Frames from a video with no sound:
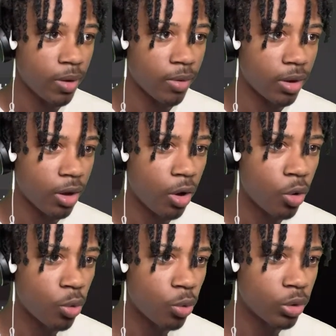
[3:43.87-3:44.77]
We have a
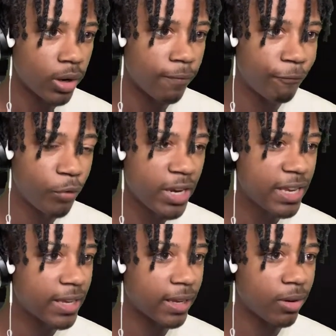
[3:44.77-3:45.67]
code. Freak!
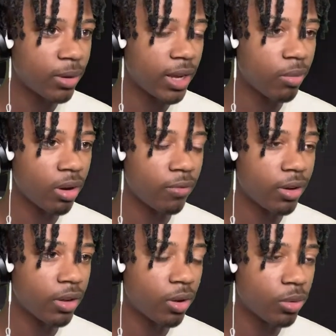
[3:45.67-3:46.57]
Okay, we gotta find
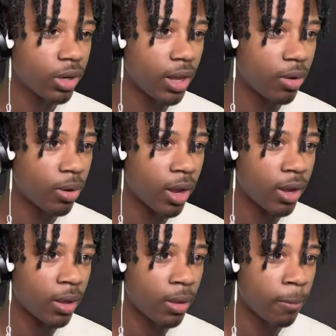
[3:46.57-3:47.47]
a code to that.
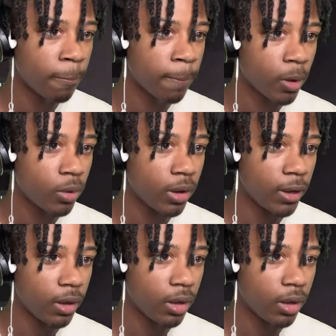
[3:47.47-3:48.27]
Okay. Okay.